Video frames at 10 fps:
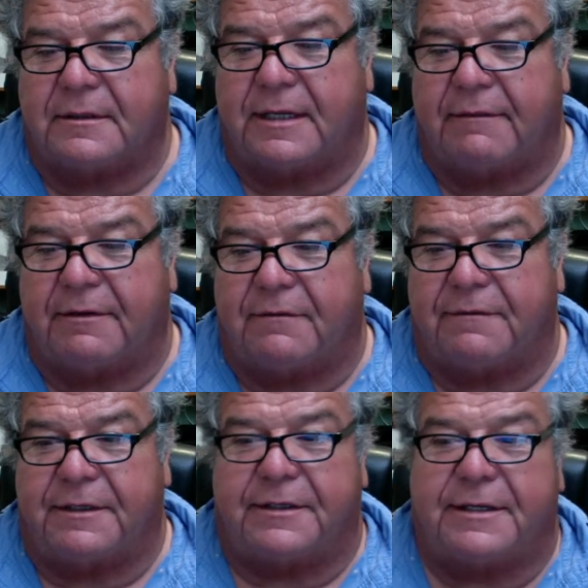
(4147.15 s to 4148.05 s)
Kevin,
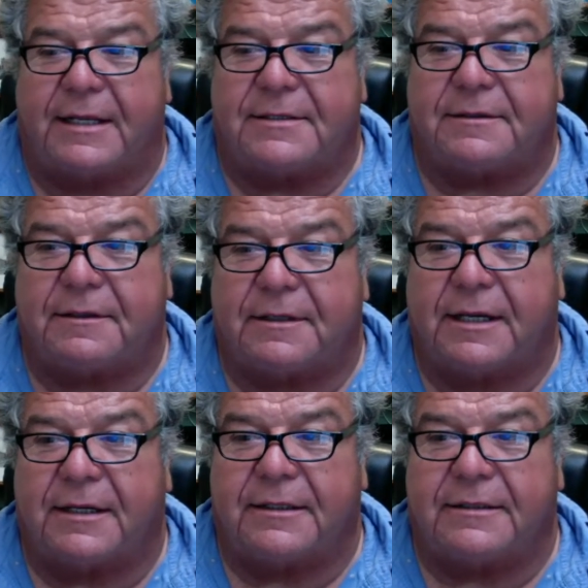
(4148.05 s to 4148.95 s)
hopefully your dad's doing
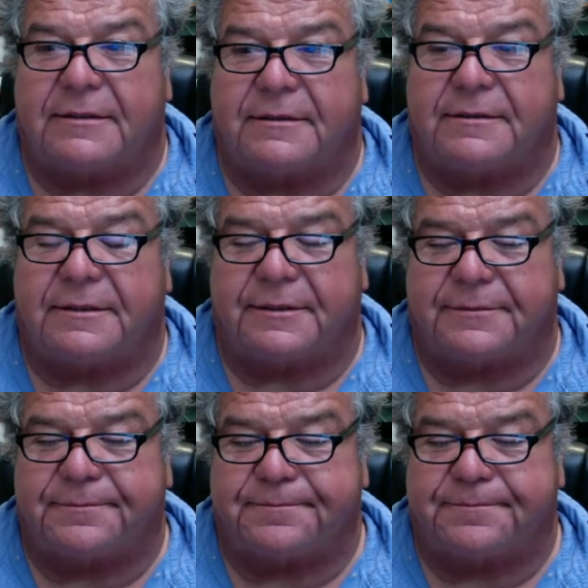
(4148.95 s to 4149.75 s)
okay, good too.